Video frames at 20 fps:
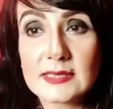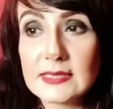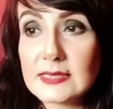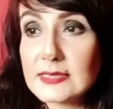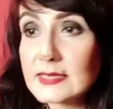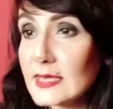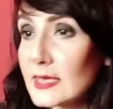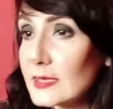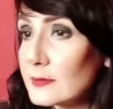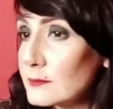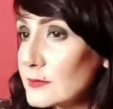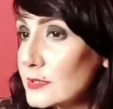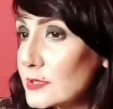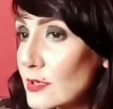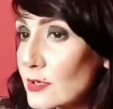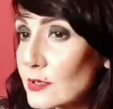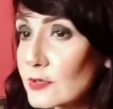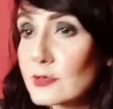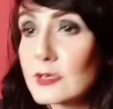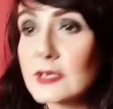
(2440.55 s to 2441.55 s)
it can be
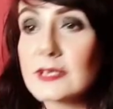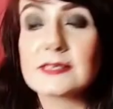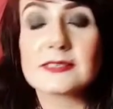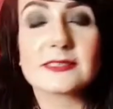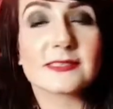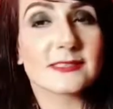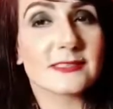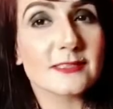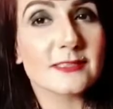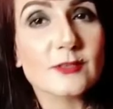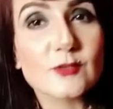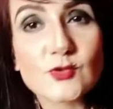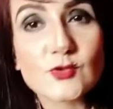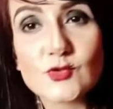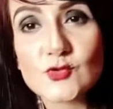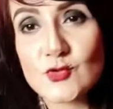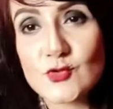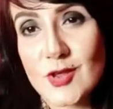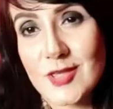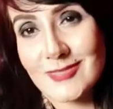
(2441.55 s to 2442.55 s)
your greatest
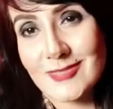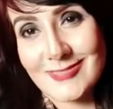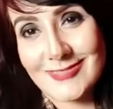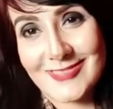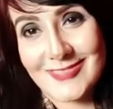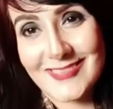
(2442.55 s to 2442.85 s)
strength.